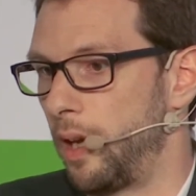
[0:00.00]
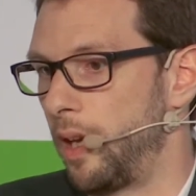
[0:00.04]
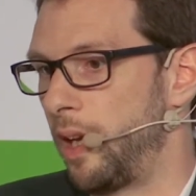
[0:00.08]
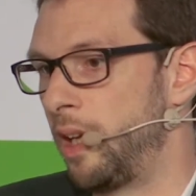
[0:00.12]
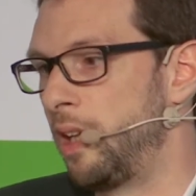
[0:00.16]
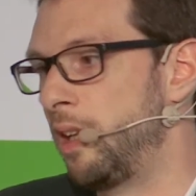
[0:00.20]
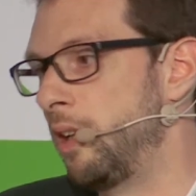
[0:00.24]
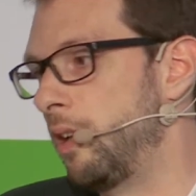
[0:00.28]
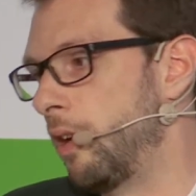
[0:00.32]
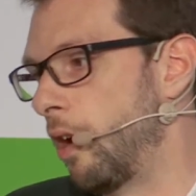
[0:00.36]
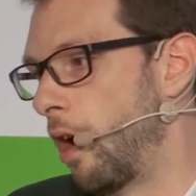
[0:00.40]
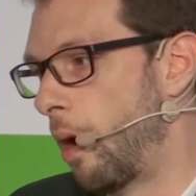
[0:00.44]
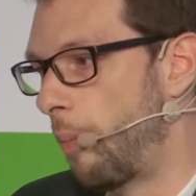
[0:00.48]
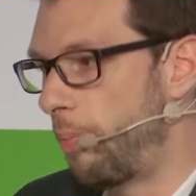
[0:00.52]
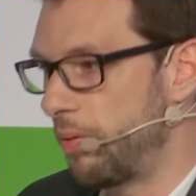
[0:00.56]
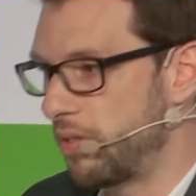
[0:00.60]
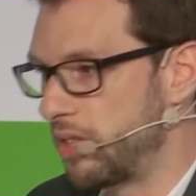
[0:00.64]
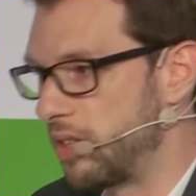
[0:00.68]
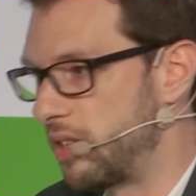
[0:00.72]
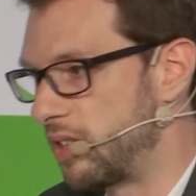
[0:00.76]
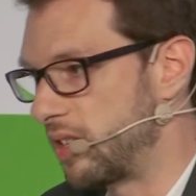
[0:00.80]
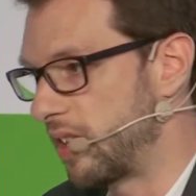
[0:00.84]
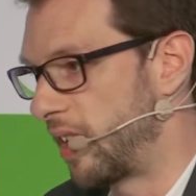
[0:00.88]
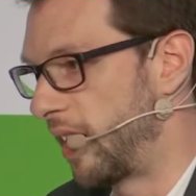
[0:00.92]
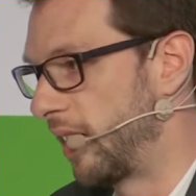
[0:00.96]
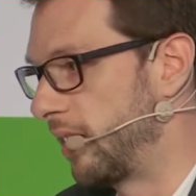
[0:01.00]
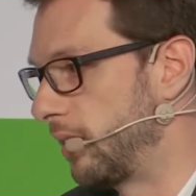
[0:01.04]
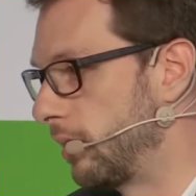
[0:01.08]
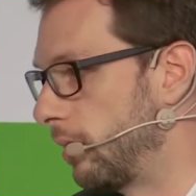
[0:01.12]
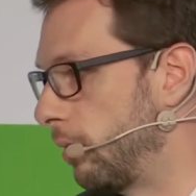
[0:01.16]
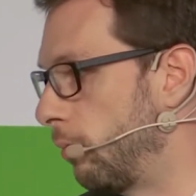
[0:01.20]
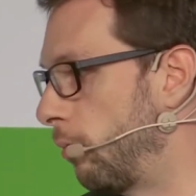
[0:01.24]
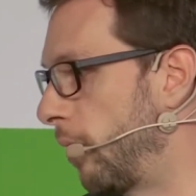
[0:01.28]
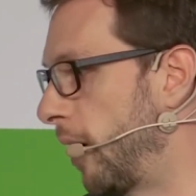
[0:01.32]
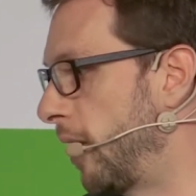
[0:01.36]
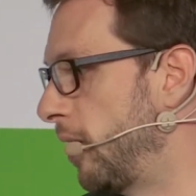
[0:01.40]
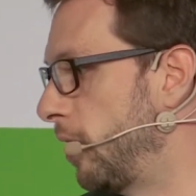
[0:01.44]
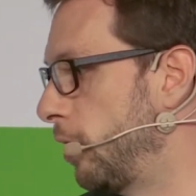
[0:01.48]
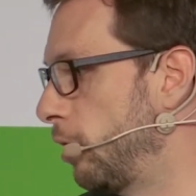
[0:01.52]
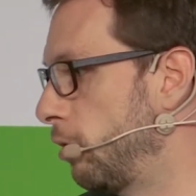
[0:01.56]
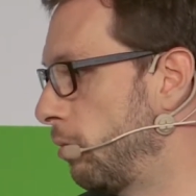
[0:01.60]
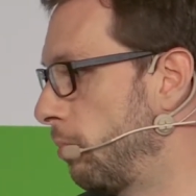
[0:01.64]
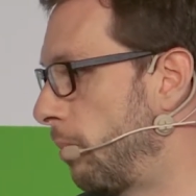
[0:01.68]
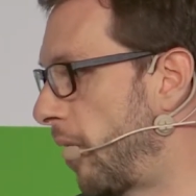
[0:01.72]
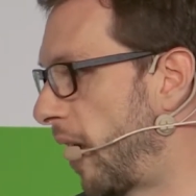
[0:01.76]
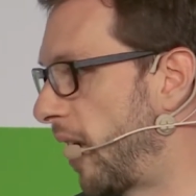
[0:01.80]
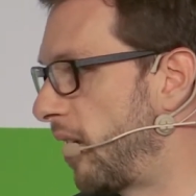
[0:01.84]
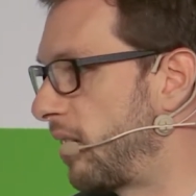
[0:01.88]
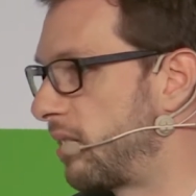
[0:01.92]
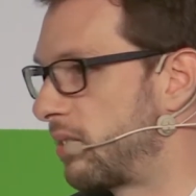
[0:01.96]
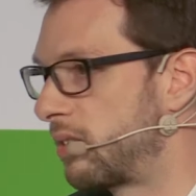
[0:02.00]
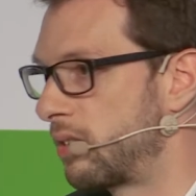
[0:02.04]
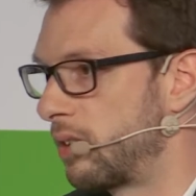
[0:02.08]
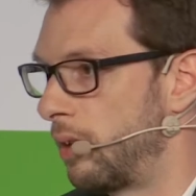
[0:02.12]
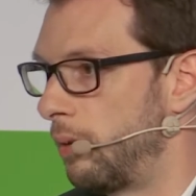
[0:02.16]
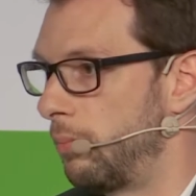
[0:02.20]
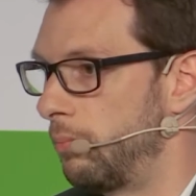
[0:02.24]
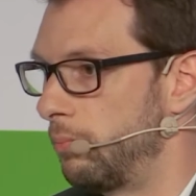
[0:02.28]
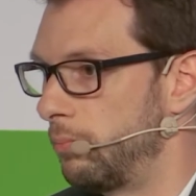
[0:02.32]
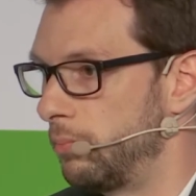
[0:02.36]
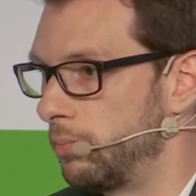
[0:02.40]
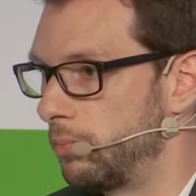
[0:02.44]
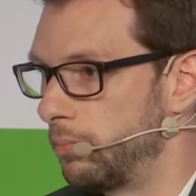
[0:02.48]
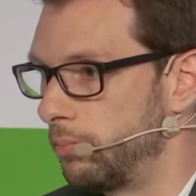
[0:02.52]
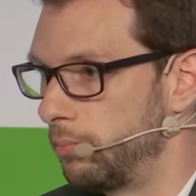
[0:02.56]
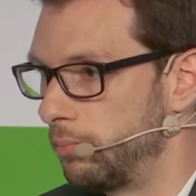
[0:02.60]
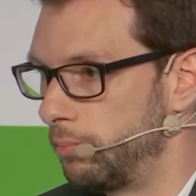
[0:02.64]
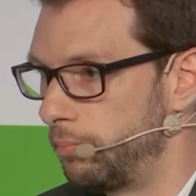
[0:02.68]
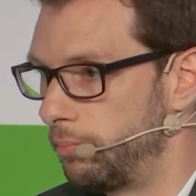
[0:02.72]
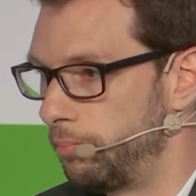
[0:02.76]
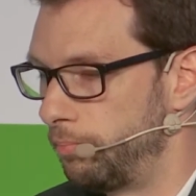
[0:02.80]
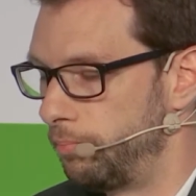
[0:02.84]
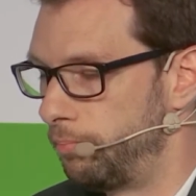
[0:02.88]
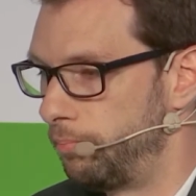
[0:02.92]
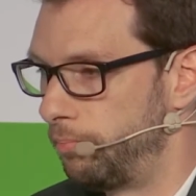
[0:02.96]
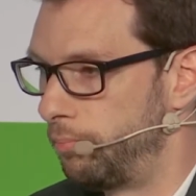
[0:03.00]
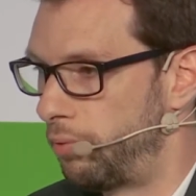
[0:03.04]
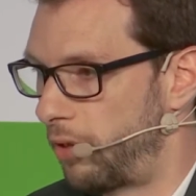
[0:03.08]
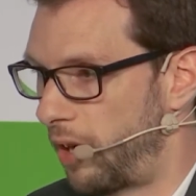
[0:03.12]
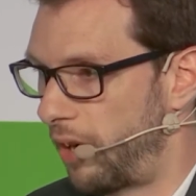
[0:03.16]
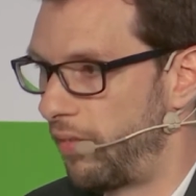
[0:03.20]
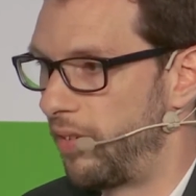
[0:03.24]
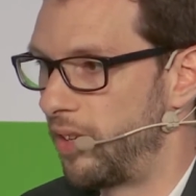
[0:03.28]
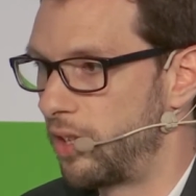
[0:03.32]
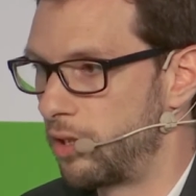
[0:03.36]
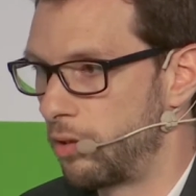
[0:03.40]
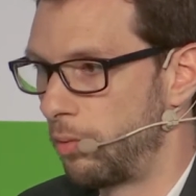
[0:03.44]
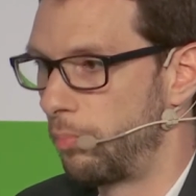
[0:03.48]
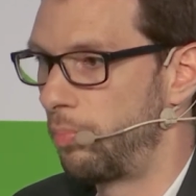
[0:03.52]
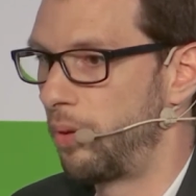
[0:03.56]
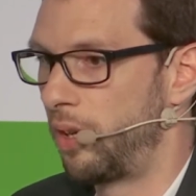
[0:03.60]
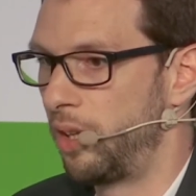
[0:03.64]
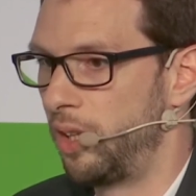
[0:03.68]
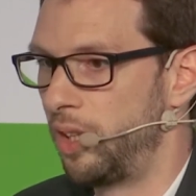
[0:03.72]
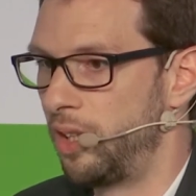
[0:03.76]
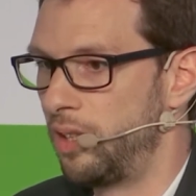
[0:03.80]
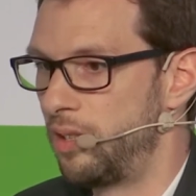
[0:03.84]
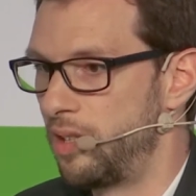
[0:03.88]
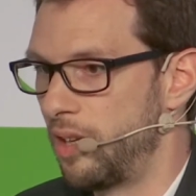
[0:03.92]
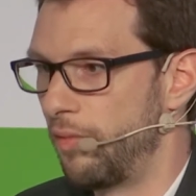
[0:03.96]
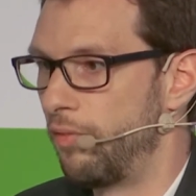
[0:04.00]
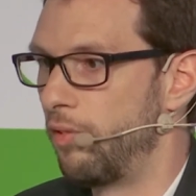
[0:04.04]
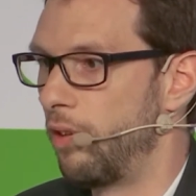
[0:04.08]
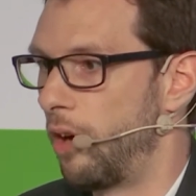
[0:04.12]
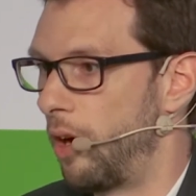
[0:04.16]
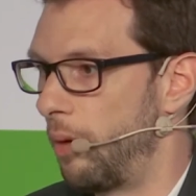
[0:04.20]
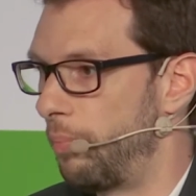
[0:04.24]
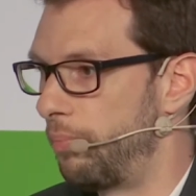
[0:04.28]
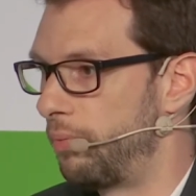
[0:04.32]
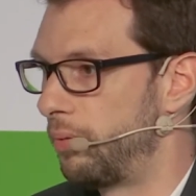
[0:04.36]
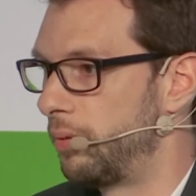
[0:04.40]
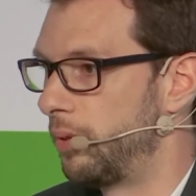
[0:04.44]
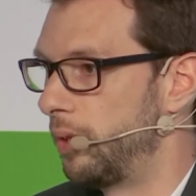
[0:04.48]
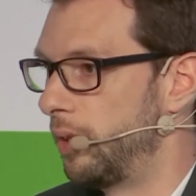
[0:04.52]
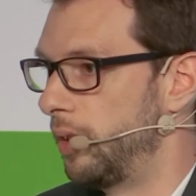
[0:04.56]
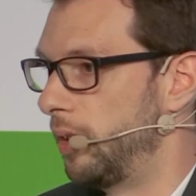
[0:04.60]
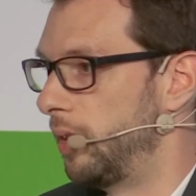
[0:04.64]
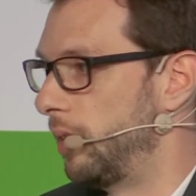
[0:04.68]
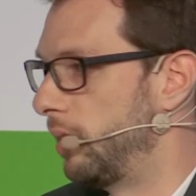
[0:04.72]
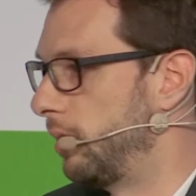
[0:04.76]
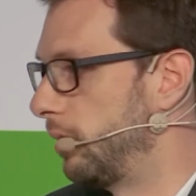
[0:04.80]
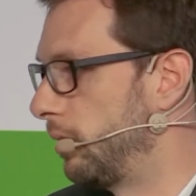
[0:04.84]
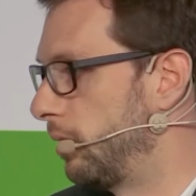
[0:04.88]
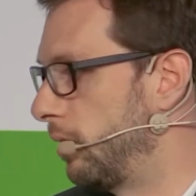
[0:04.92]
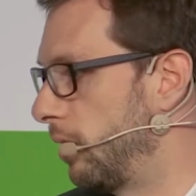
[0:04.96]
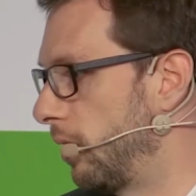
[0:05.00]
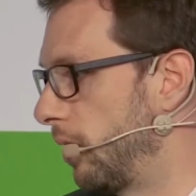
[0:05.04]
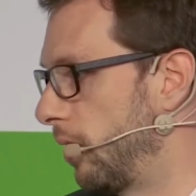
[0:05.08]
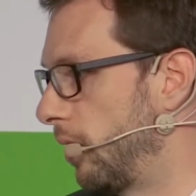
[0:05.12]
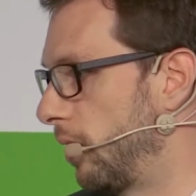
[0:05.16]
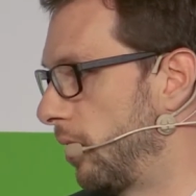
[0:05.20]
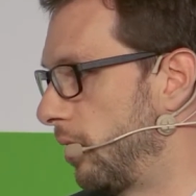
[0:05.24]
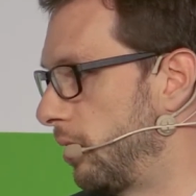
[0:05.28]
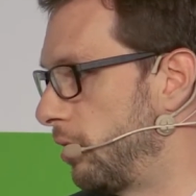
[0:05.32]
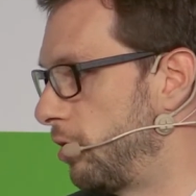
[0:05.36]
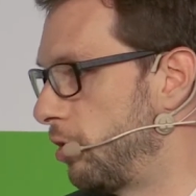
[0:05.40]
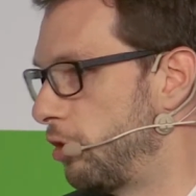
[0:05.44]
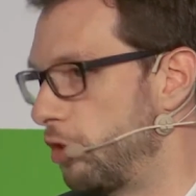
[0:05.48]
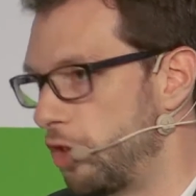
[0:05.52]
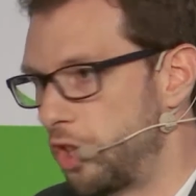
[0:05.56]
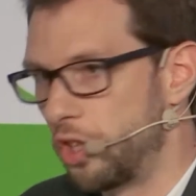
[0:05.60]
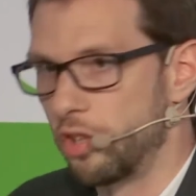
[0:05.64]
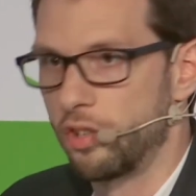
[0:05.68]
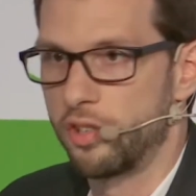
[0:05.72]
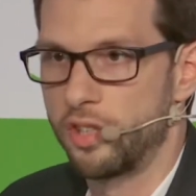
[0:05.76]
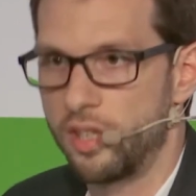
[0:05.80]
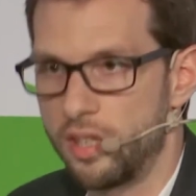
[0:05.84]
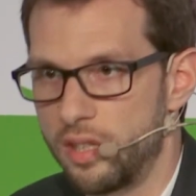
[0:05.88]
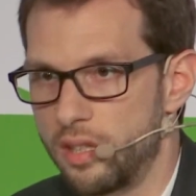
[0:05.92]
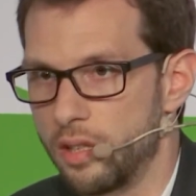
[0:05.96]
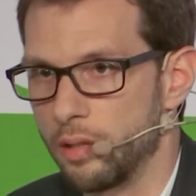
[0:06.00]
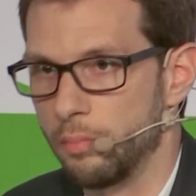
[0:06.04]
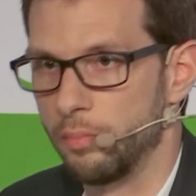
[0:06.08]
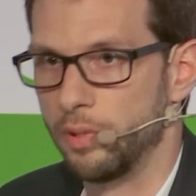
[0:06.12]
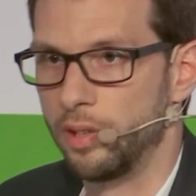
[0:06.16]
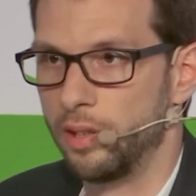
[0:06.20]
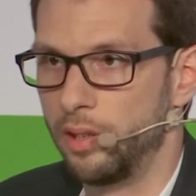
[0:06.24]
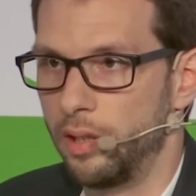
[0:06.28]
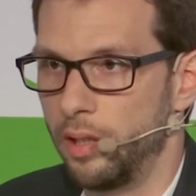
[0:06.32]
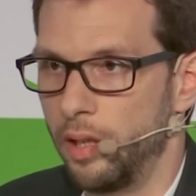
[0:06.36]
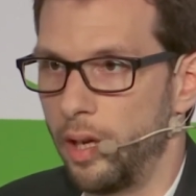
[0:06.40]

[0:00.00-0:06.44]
In the opposite side, when you make some private company develop the judicial system,